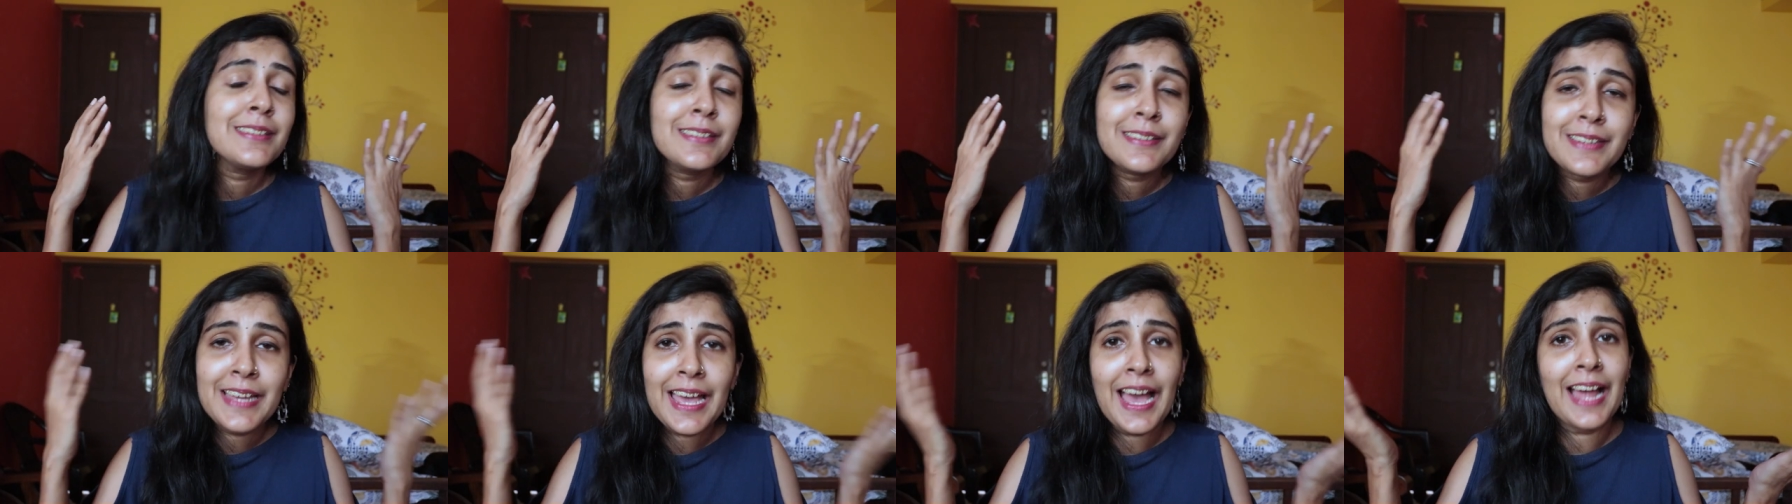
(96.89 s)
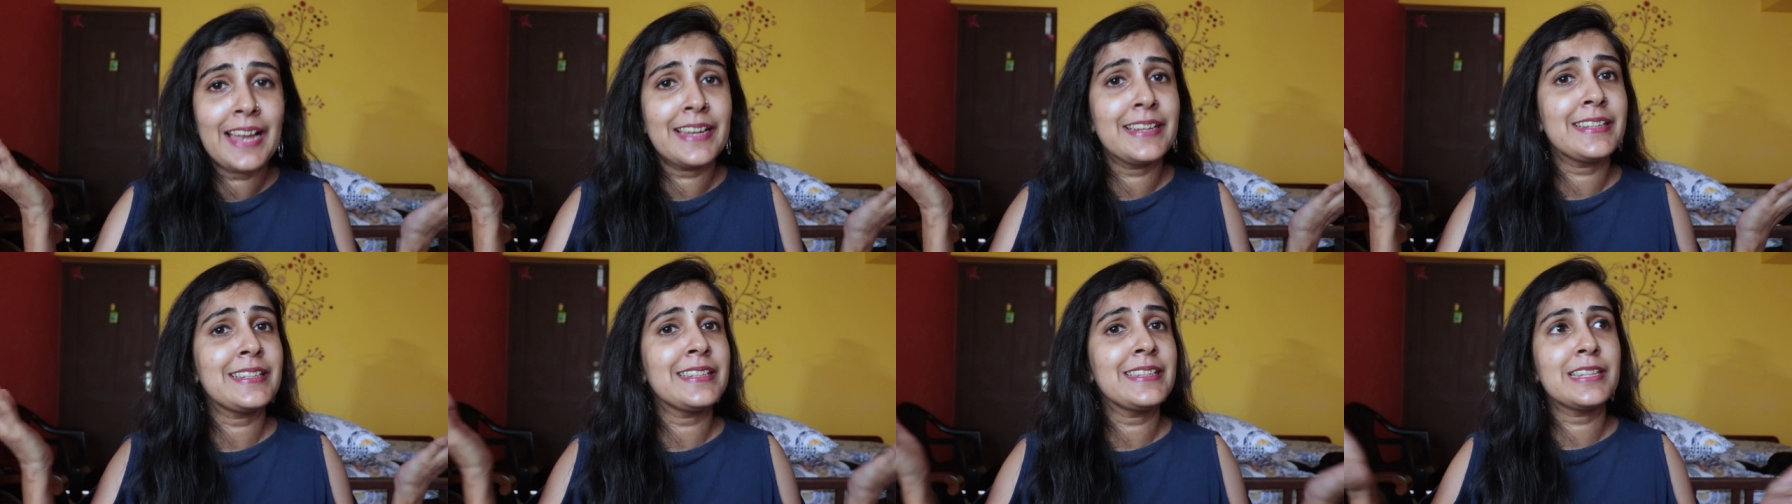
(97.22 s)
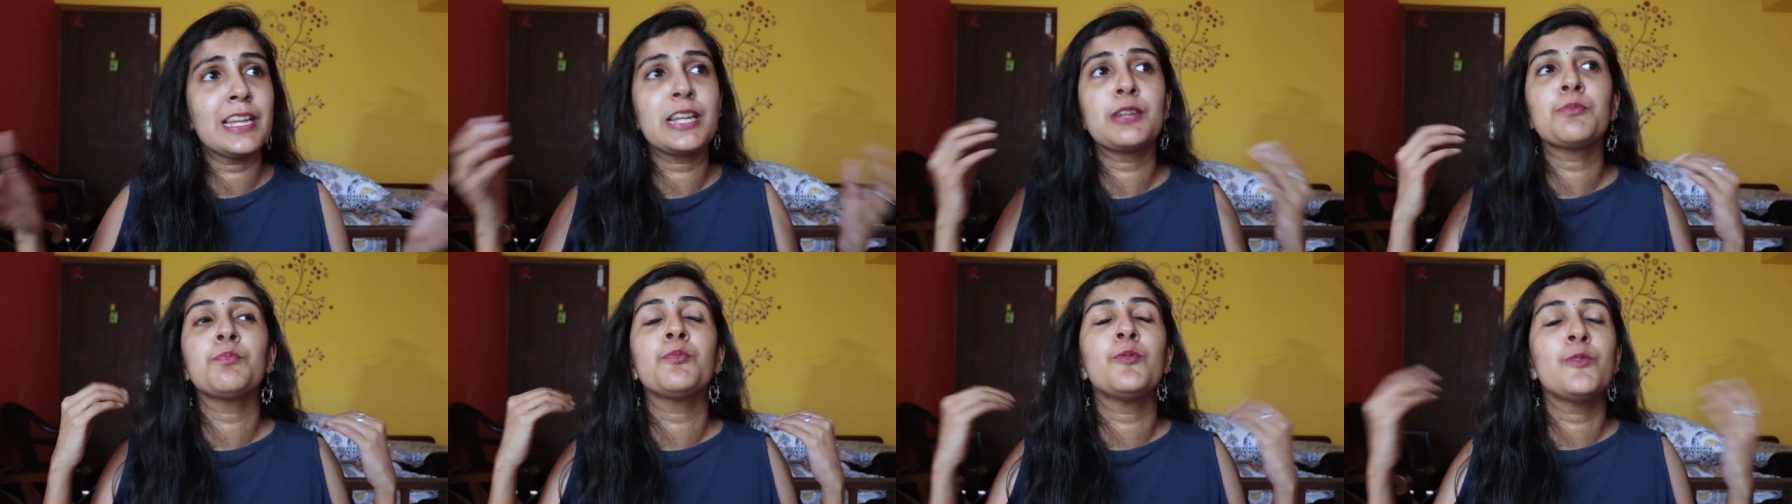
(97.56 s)
reality
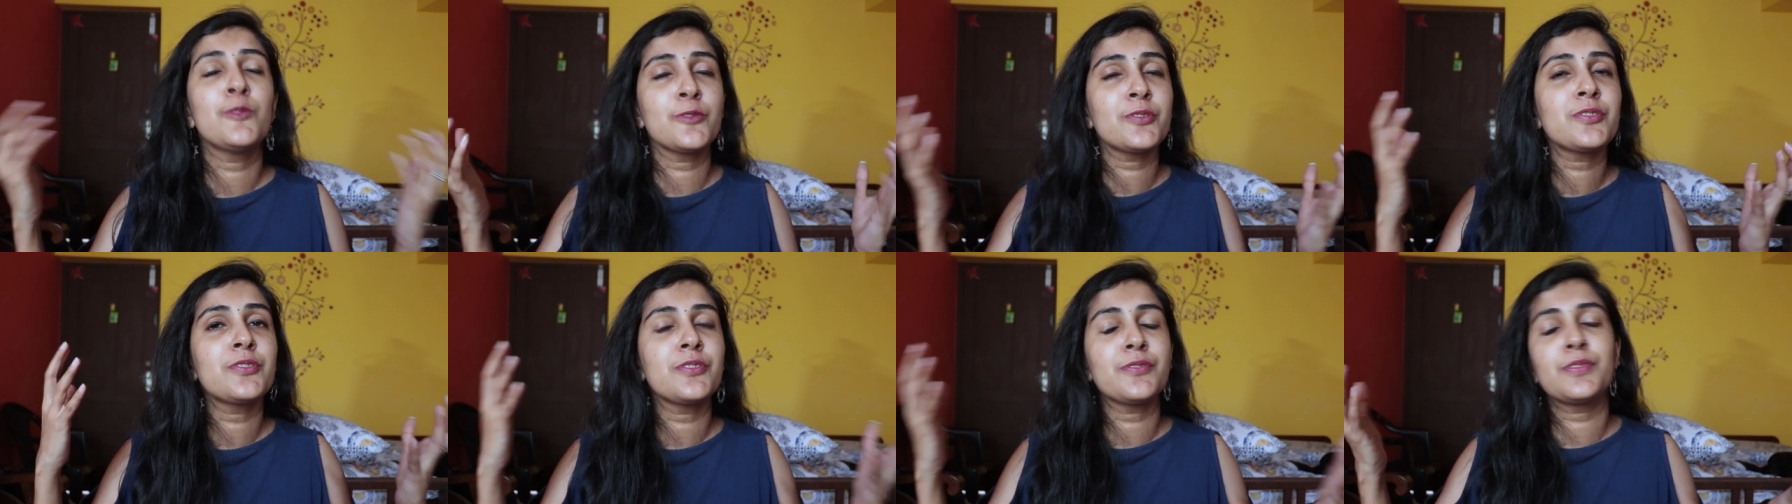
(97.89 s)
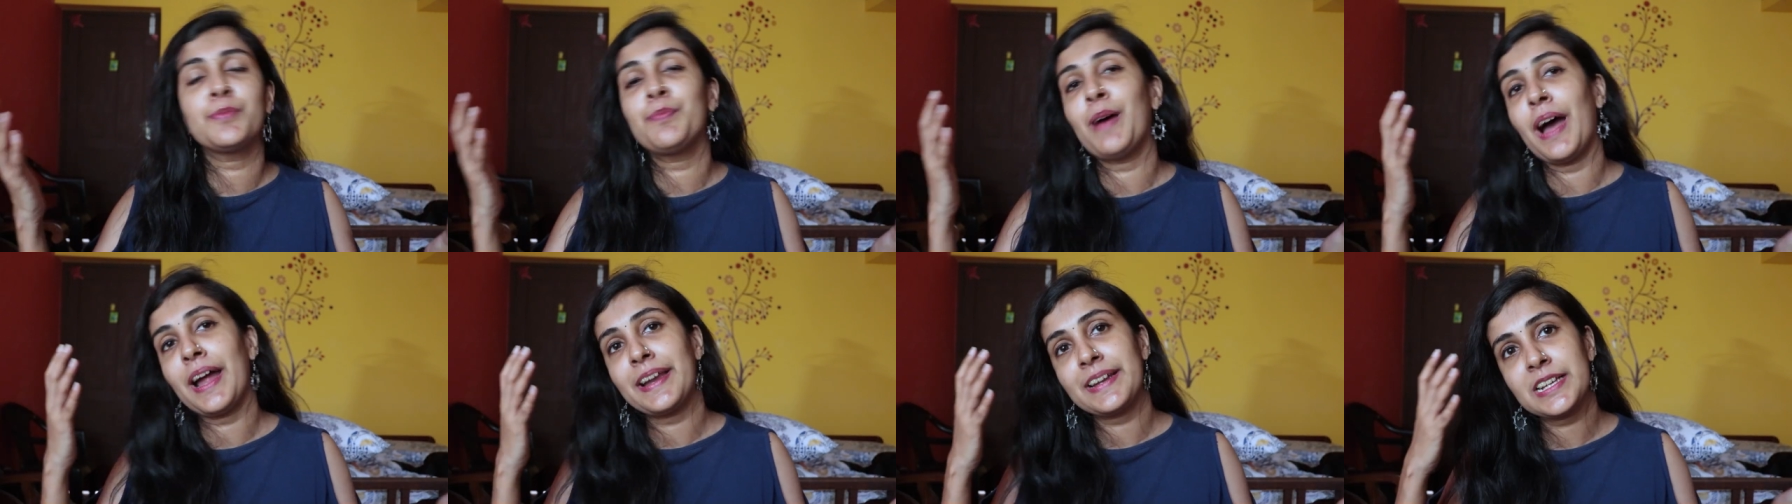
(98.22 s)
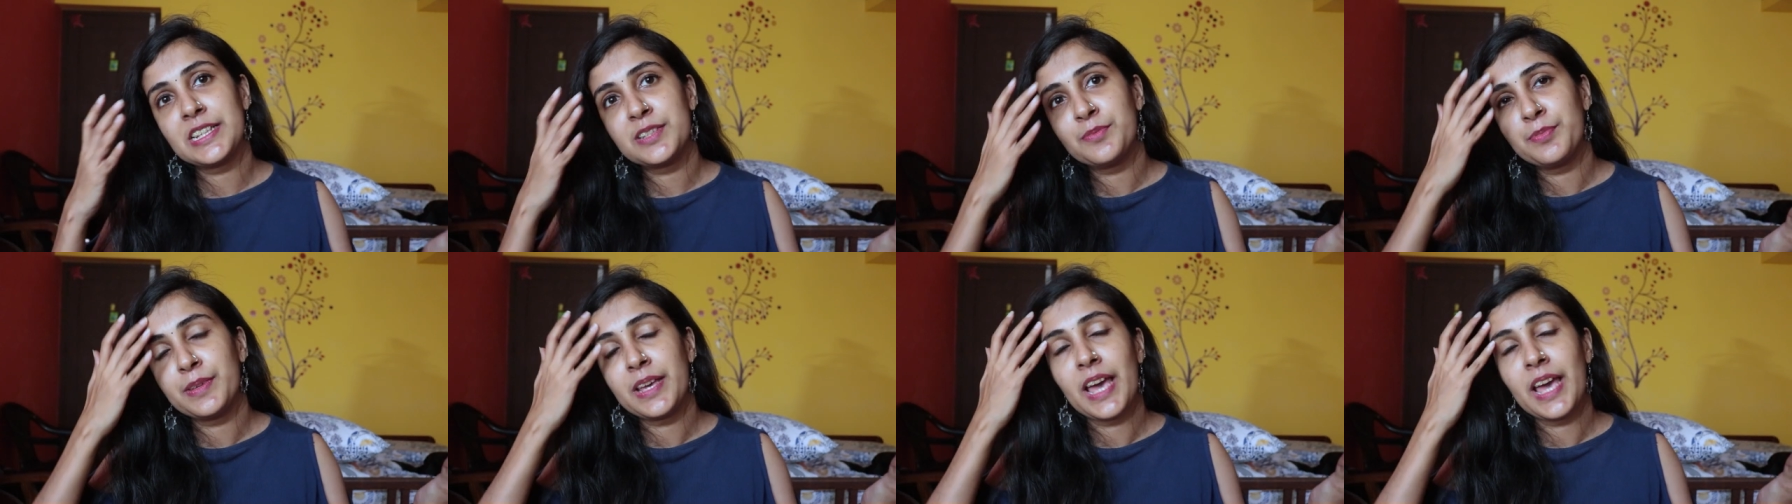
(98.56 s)
that most of the band-aids